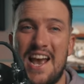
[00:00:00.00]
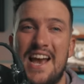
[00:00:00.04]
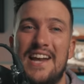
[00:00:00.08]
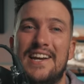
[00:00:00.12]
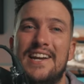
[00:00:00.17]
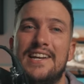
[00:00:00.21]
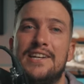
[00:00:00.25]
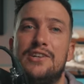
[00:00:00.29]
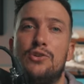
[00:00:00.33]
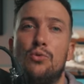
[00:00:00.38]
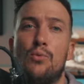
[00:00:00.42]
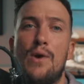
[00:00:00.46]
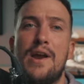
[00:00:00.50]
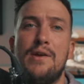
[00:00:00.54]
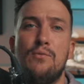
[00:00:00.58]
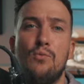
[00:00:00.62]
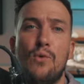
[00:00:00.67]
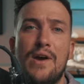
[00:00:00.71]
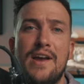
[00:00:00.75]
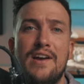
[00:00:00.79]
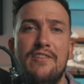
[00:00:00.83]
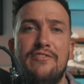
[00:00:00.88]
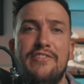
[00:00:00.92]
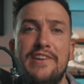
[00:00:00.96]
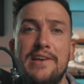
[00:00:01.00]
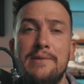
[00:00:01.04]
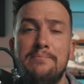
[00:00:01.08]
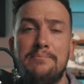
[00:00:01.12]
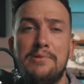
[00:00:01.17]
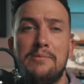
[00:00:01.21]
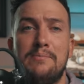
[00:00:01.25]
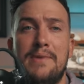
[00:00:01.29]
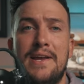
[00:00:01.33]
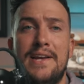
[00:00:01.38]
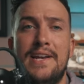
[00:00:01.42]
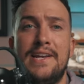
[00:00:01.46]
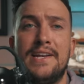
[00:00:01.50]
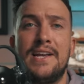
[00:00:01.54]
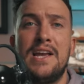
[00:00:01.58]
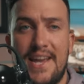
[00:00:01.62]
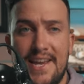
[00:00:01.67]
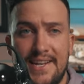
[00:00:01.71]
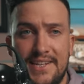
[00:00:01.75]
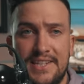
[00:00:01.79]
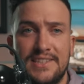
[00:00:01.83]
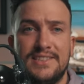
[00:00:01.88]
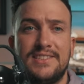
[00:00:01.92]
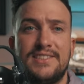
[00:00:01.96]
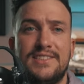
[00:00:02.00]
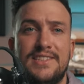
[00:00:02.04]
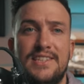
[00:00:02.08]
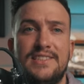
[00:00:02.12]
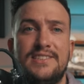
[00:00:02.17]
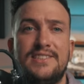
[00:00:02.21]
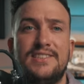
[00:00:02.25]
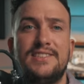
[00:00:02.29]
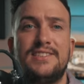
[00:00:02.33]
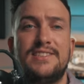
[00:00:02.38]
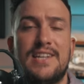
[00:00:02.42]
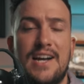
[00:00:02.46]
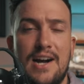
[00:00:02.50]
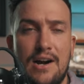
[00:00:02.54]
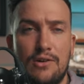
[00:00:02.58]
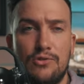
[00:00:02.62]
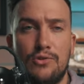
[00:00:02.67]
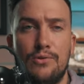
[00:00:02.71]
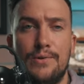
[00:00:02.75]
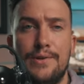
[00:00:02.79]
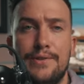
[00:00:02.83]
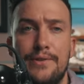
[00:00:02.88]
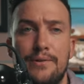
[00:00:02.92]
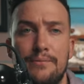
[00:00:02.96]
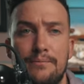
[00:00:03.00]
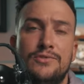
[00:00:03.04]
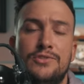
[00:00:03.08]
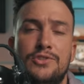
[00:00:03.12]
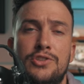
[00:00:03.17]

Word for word: and a great way of implementing a consensus algorithm.